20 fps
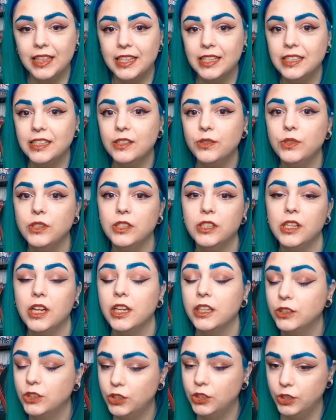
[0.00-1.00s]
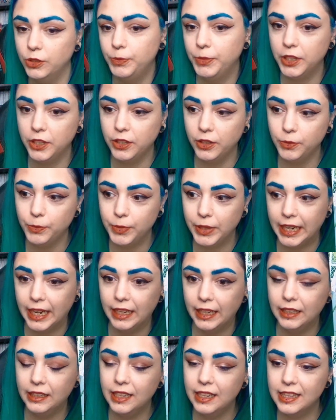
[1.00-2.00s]
This is a super cute
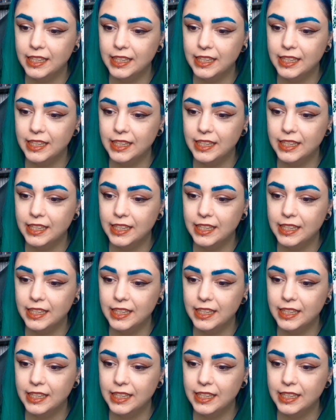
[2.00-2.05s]
BL.